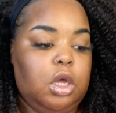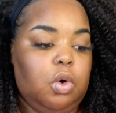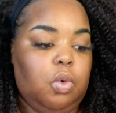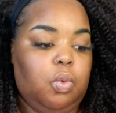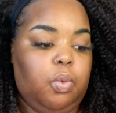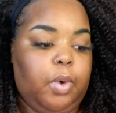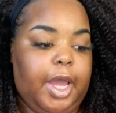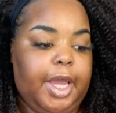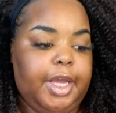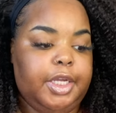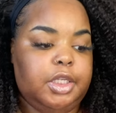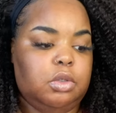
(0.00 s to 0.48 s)

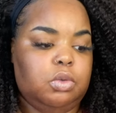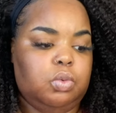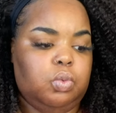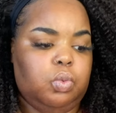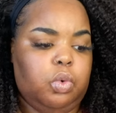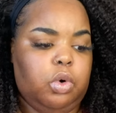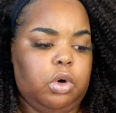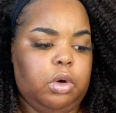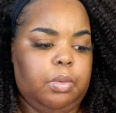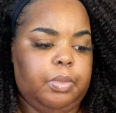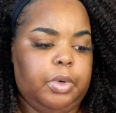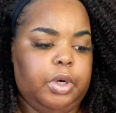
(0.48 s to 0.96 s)
wax
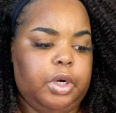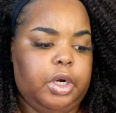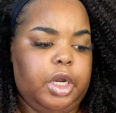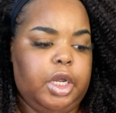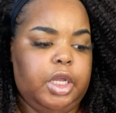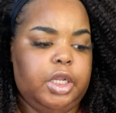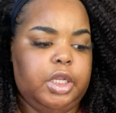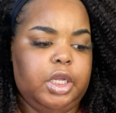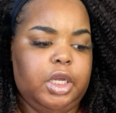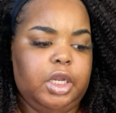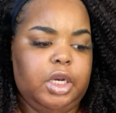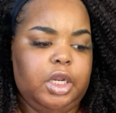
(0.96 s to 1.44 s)
warmer,
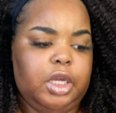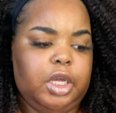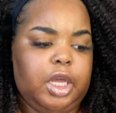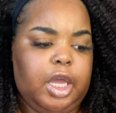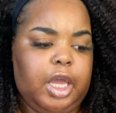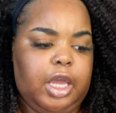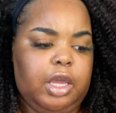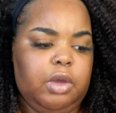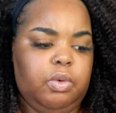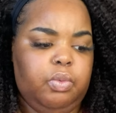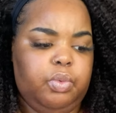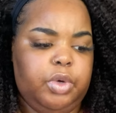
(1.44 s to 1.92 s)
and then it
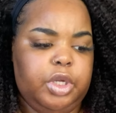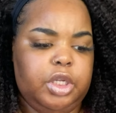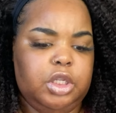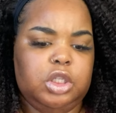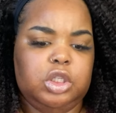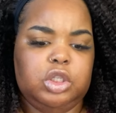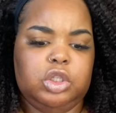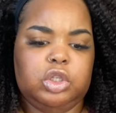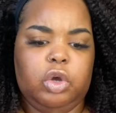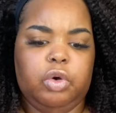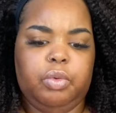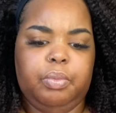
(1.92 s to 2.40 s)
came with
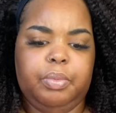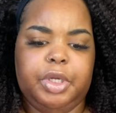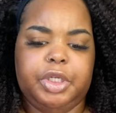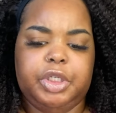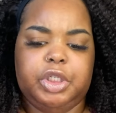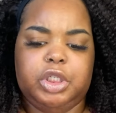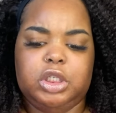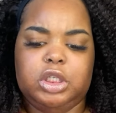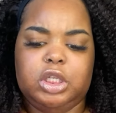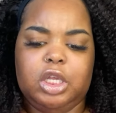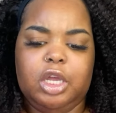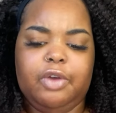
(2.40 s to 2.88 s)
so
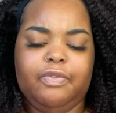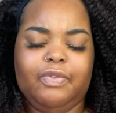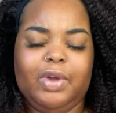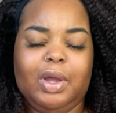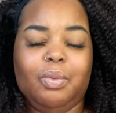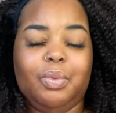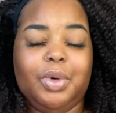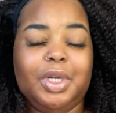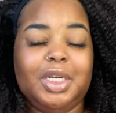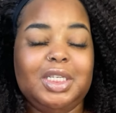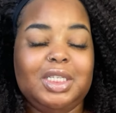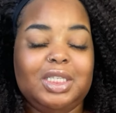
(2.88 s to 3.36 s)
much stuff. I
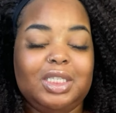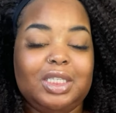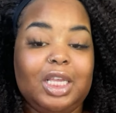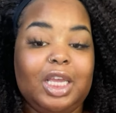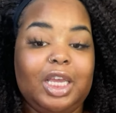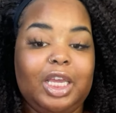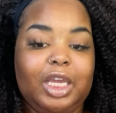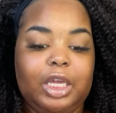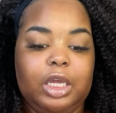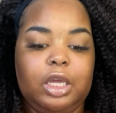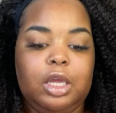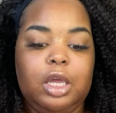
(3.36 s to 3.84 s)
want to
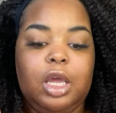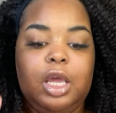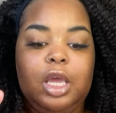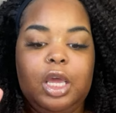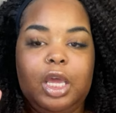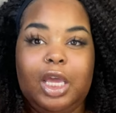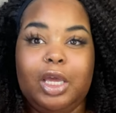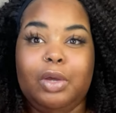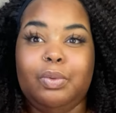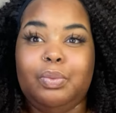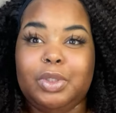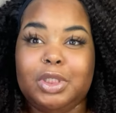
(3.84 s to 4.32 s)
say
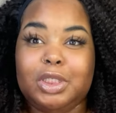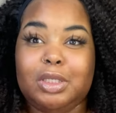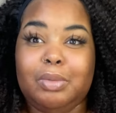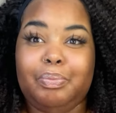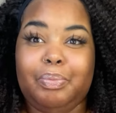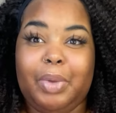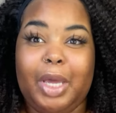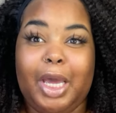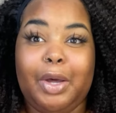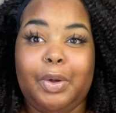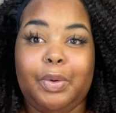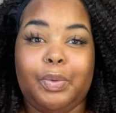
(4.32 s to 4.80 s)
it was
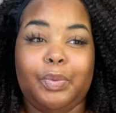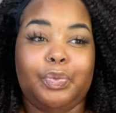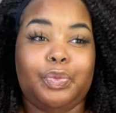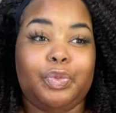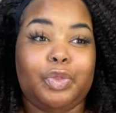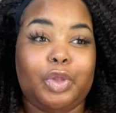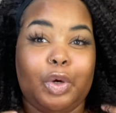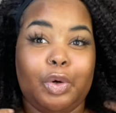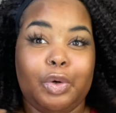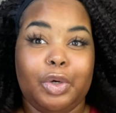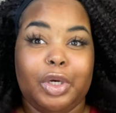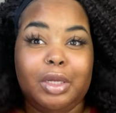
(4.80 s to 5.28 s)
about
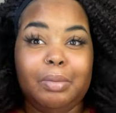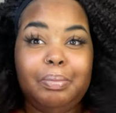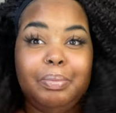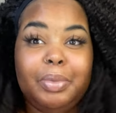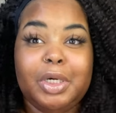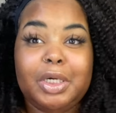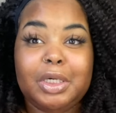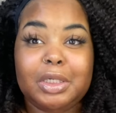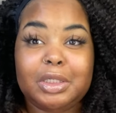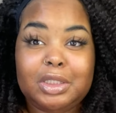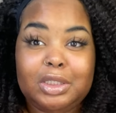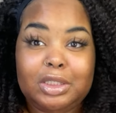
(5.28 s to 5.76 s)
30
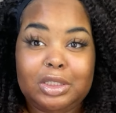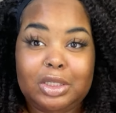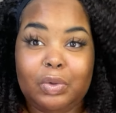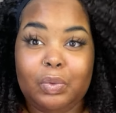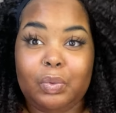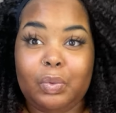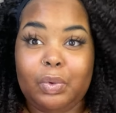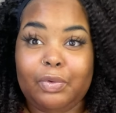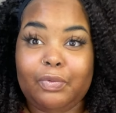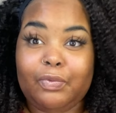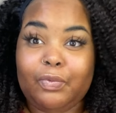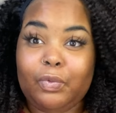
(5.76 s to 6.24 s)
bucks
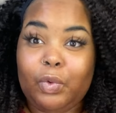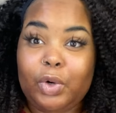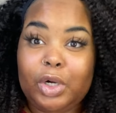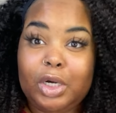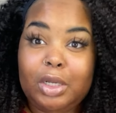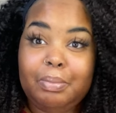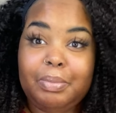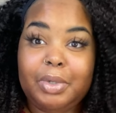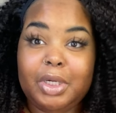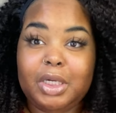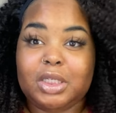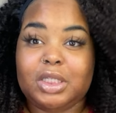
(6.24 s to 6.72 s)
or
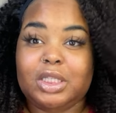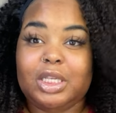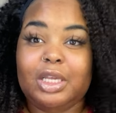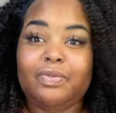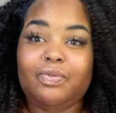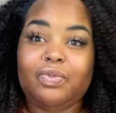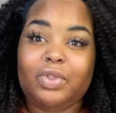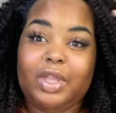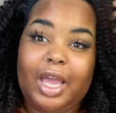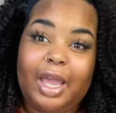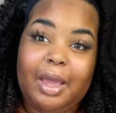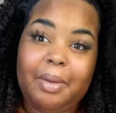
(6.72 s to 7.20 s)
40 bucks
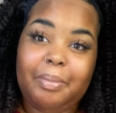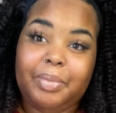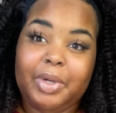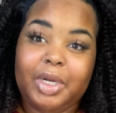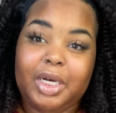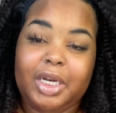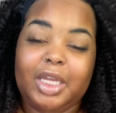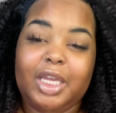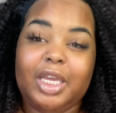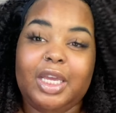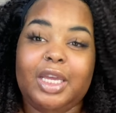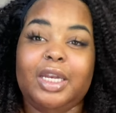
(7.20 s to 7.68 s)
if that,
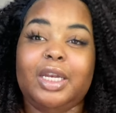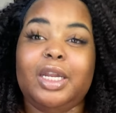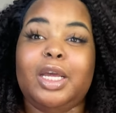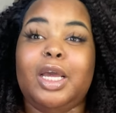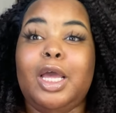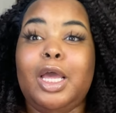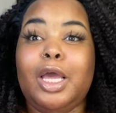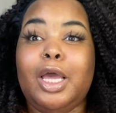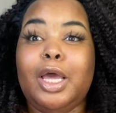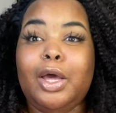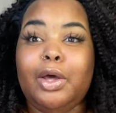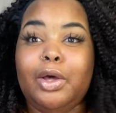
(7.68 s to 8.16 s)
but again,
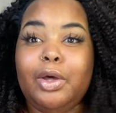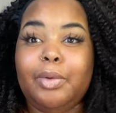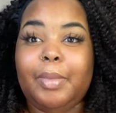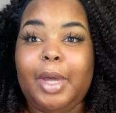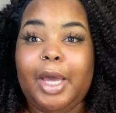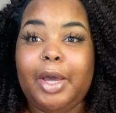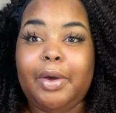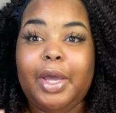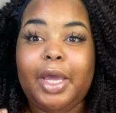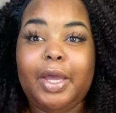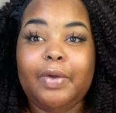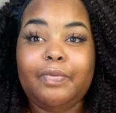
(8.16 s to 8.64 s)

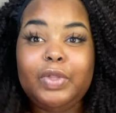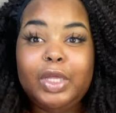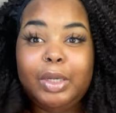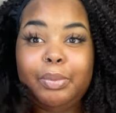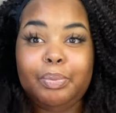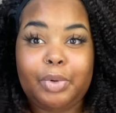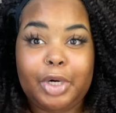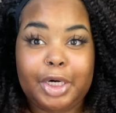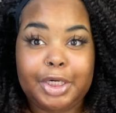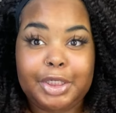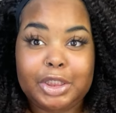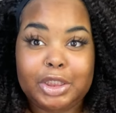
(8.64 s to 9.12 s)
I'll have
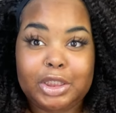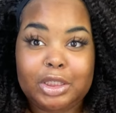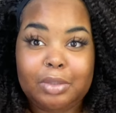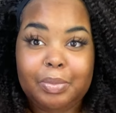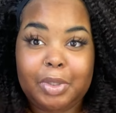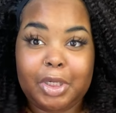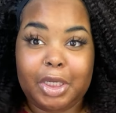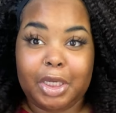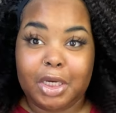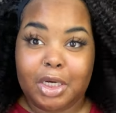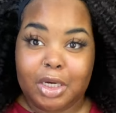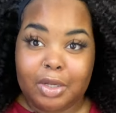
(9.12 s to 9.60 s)
that price in the
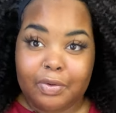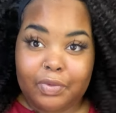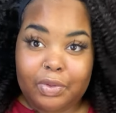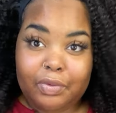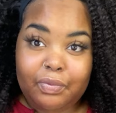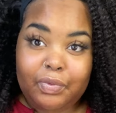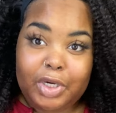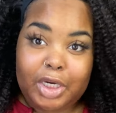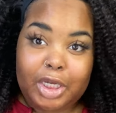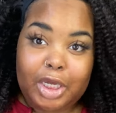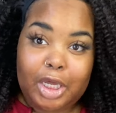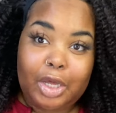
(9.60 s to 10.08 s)
beginning of
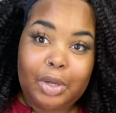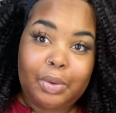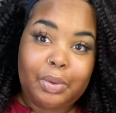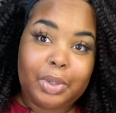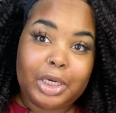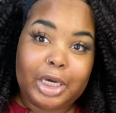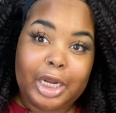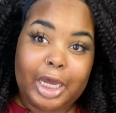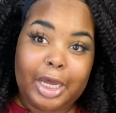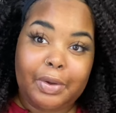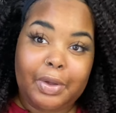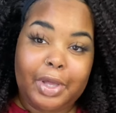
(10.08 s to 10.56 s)
the video,
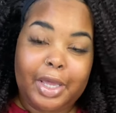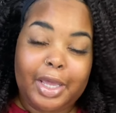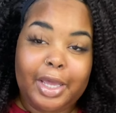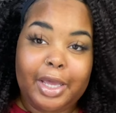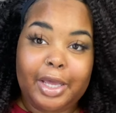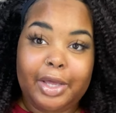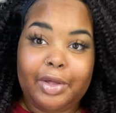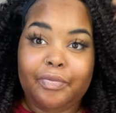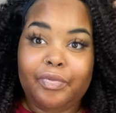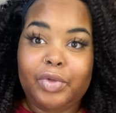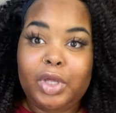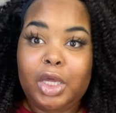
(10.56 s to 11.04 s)
and I'll
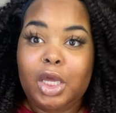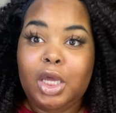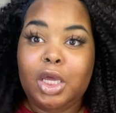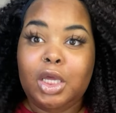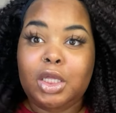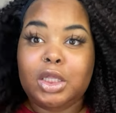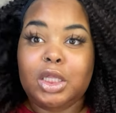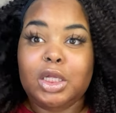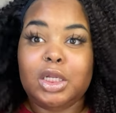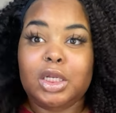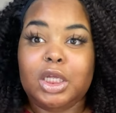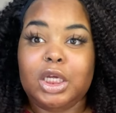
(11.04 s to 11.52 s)
have
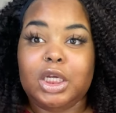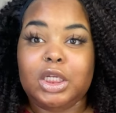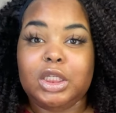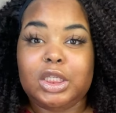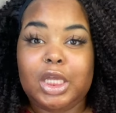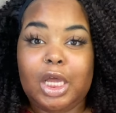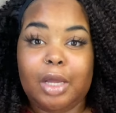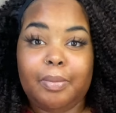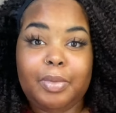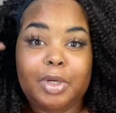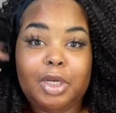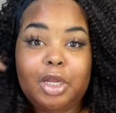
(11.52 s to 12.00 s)
the link
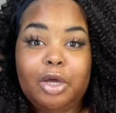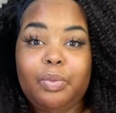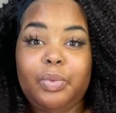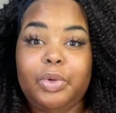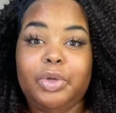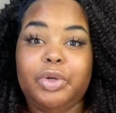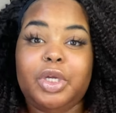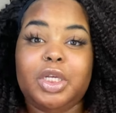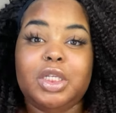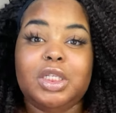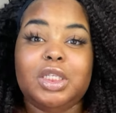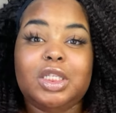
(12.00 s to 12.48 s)
down below
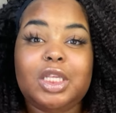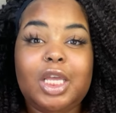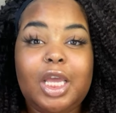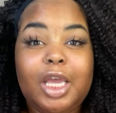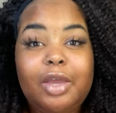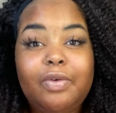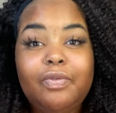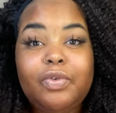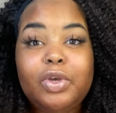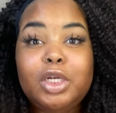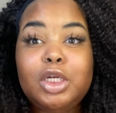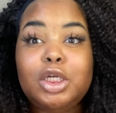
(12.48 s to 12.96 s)
where you can
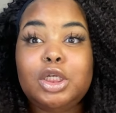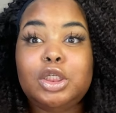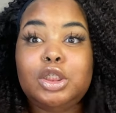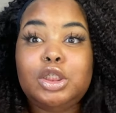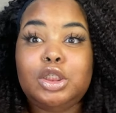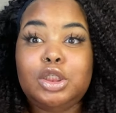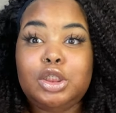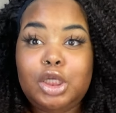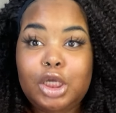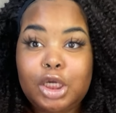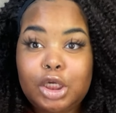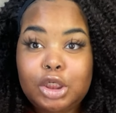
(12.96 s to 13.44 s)
save an
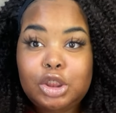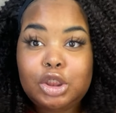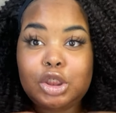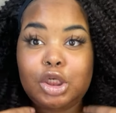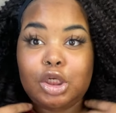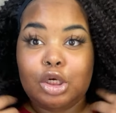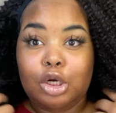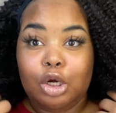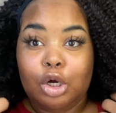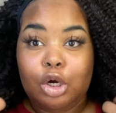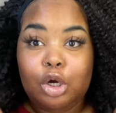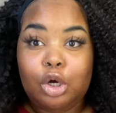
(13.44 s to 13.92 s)

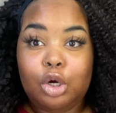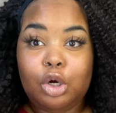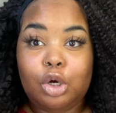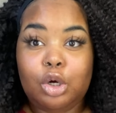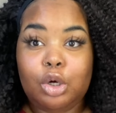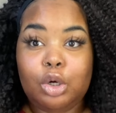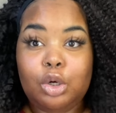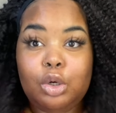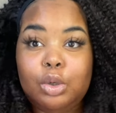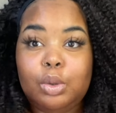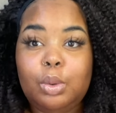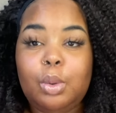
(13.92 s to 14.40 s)

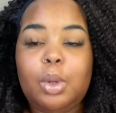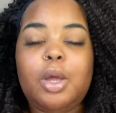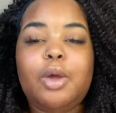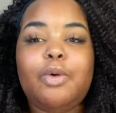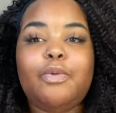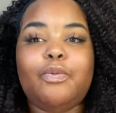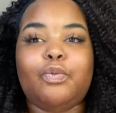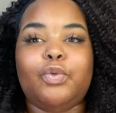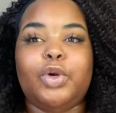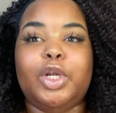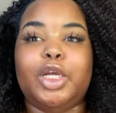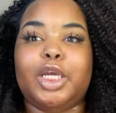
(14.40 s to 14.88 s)
additional
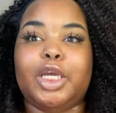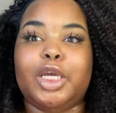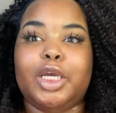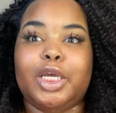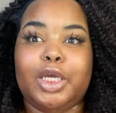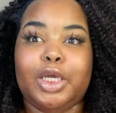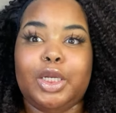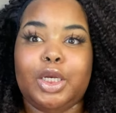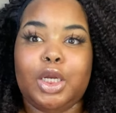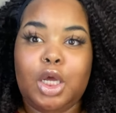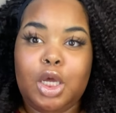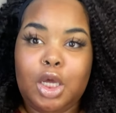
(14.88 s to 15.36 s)

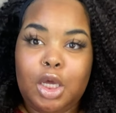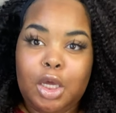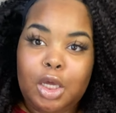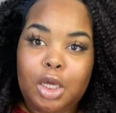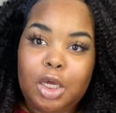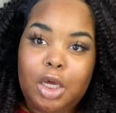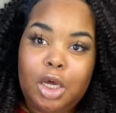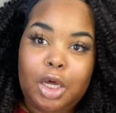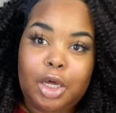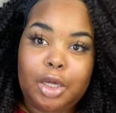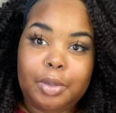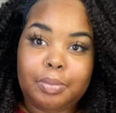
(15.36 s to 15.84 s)
freaking
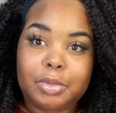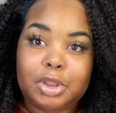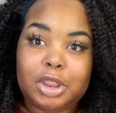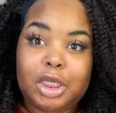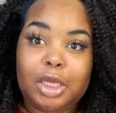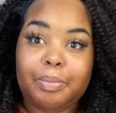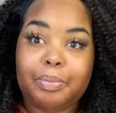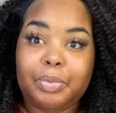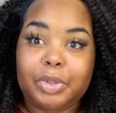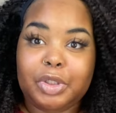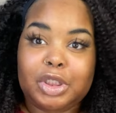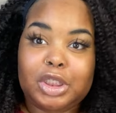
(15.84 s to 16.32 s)

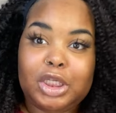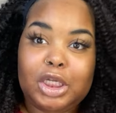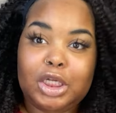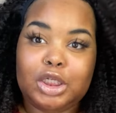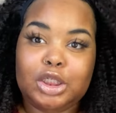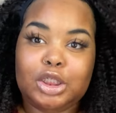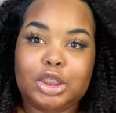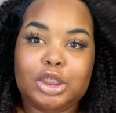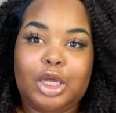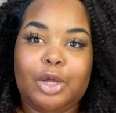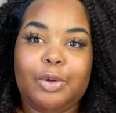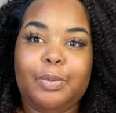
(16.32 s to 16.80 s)

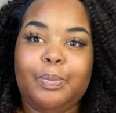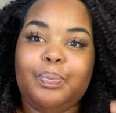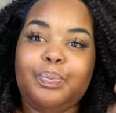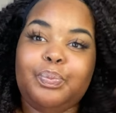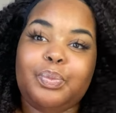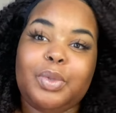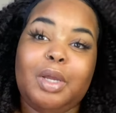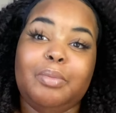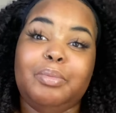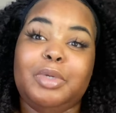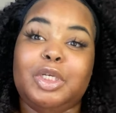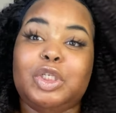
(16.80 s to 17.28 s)
10%. So
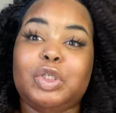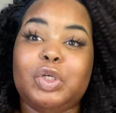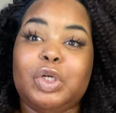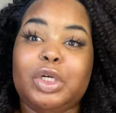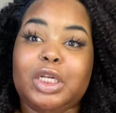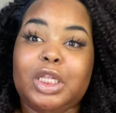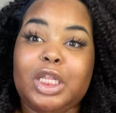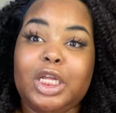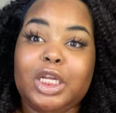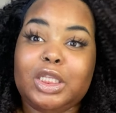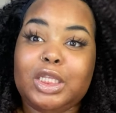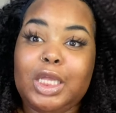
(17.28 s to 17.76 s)
be sure
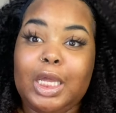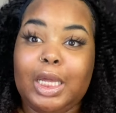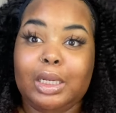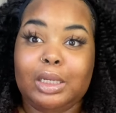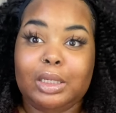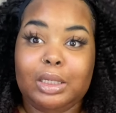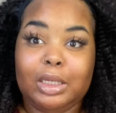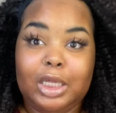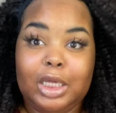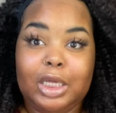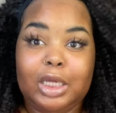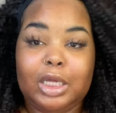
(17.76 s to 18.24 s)
to click
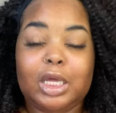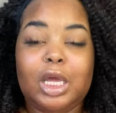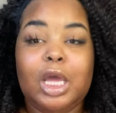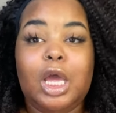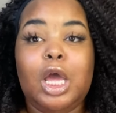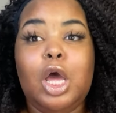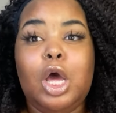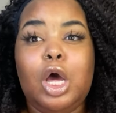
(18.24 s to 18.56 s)
that link.